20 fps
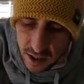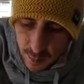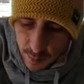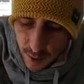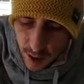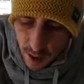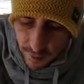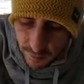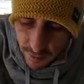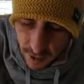it's a
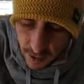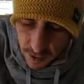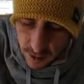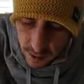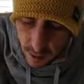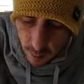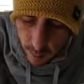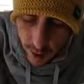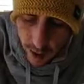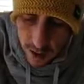profit.
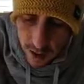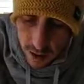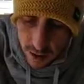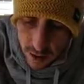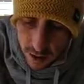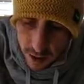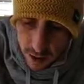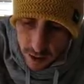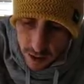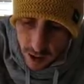The price is
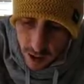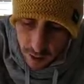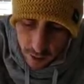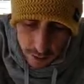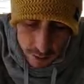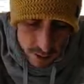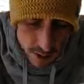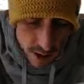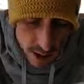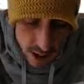one hundred
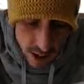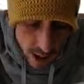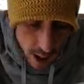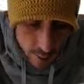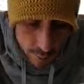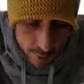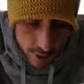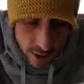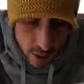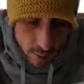dollars.
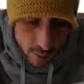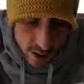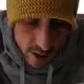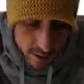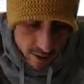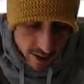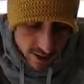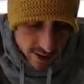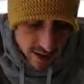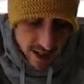If we don't
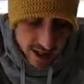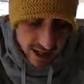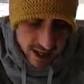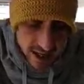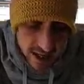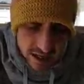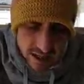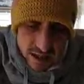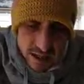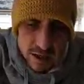win on this
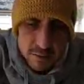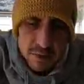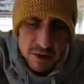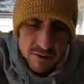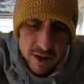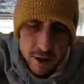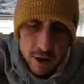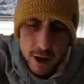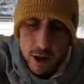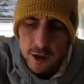ticket, it's gonna
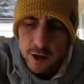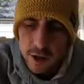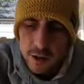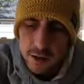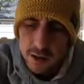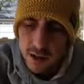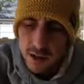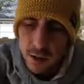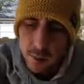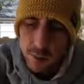be very hard to
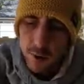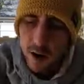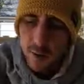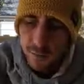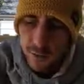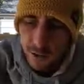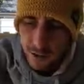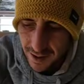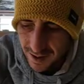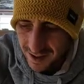hit a
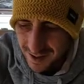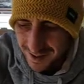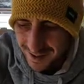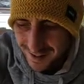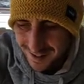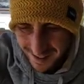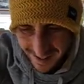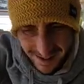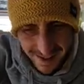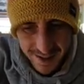profit,
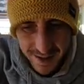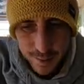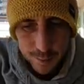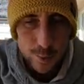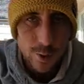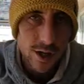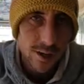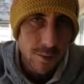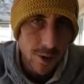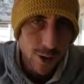
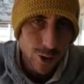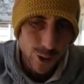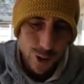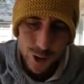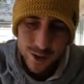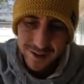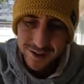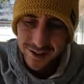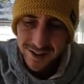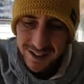pretty much.
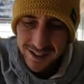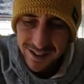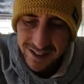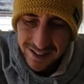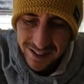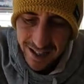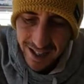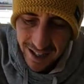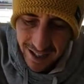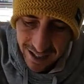
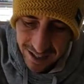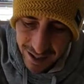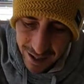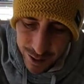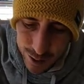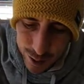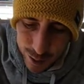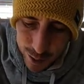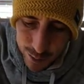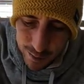All right,
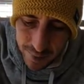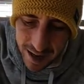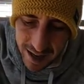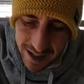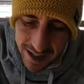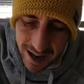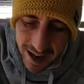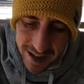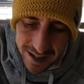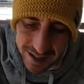let's zoom
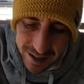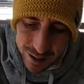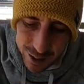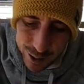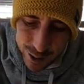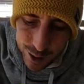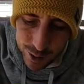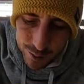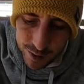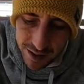big, guys.
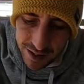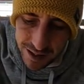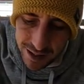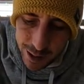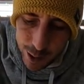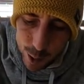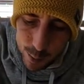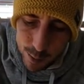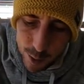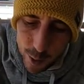Let's start with the
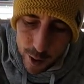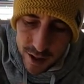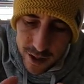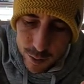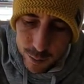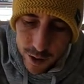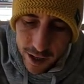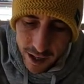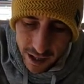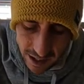low
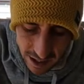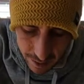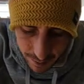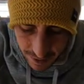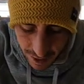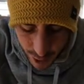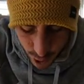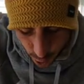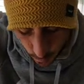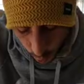boys. We're gonna
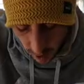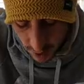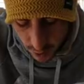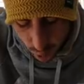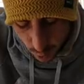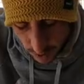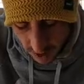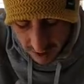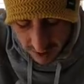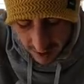keep this short
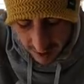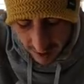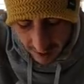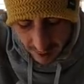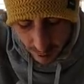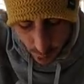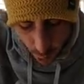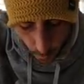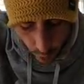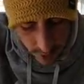and sweet
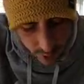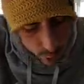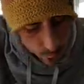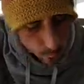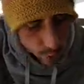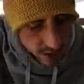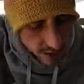today, short and